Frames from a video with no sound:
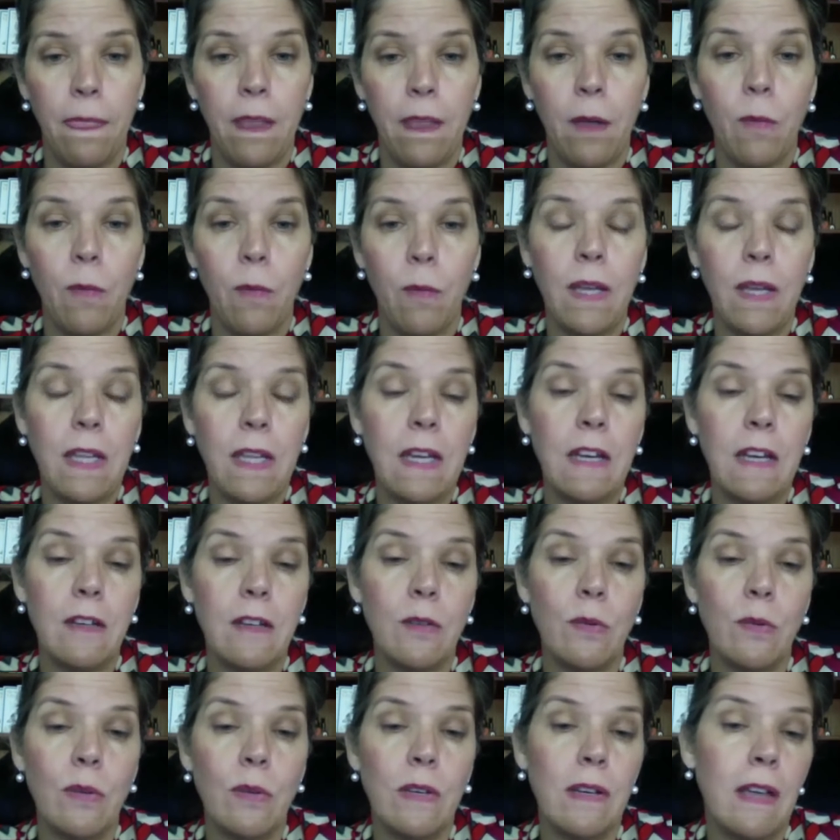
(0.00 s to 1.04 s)
What can I
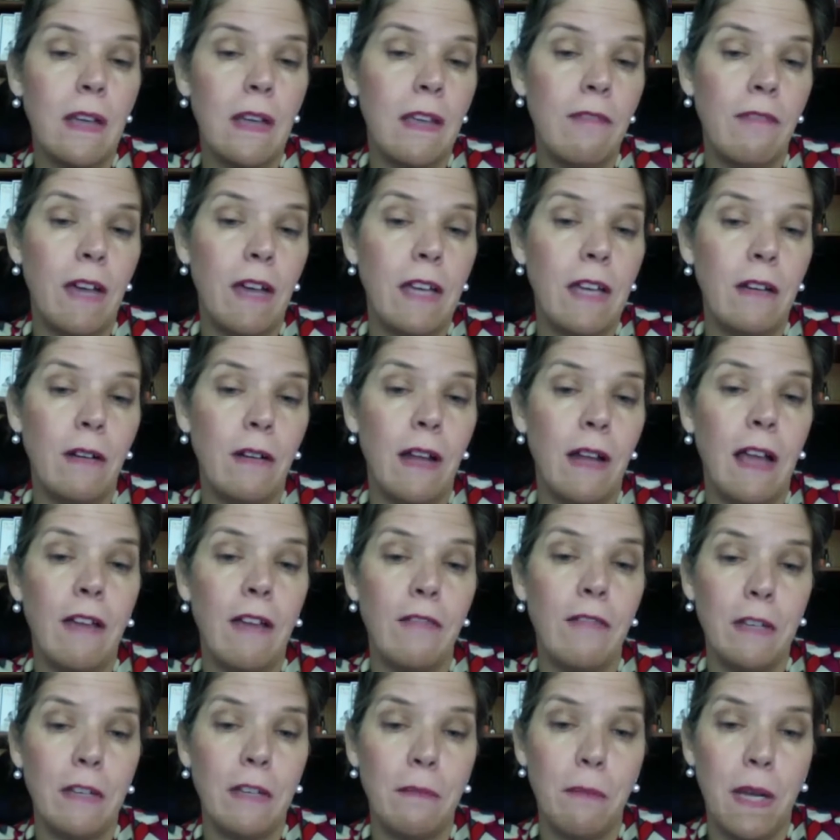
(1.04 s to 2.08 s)
do if I don't have
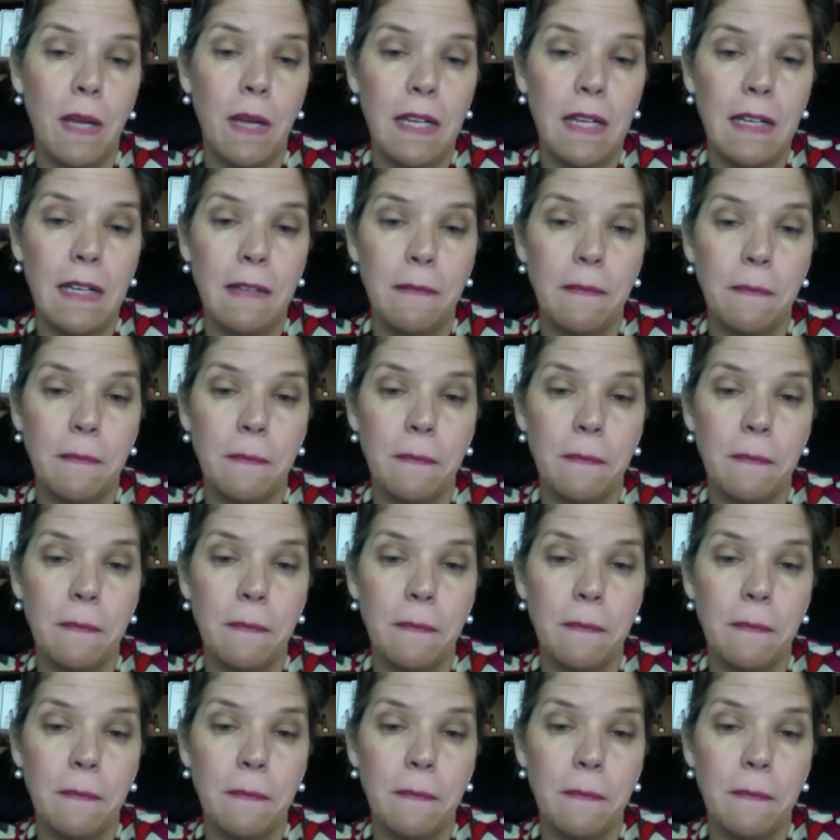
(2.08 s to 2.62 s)
any money?